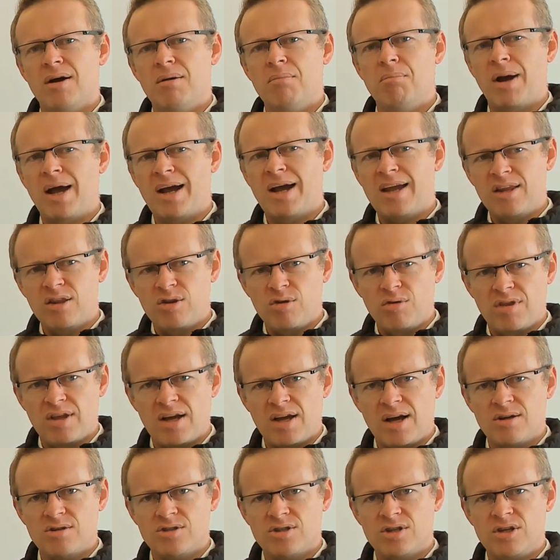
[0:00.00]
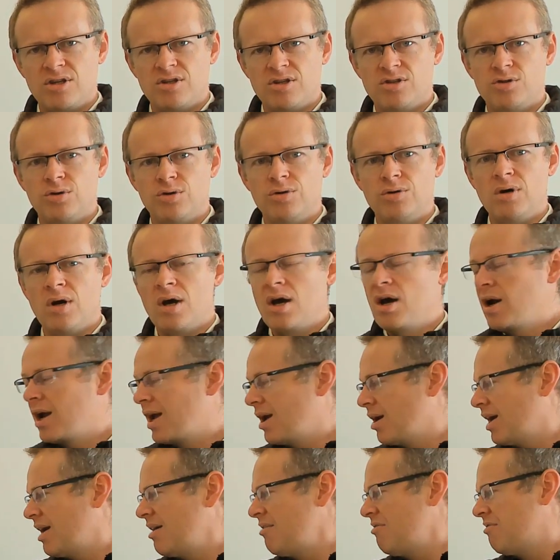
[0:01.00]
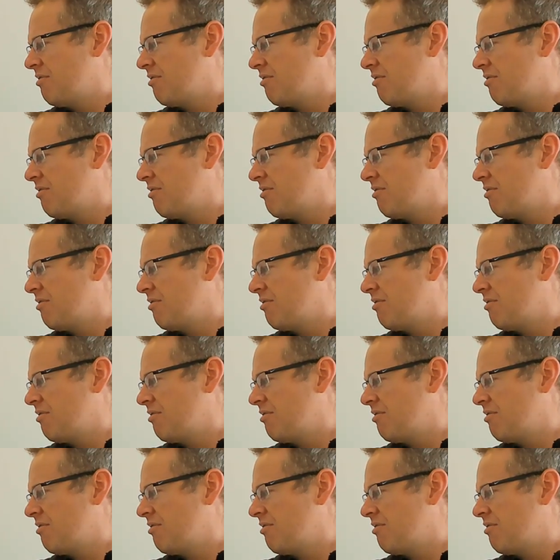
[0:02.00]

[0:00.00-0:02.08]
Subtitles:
back in 2002, if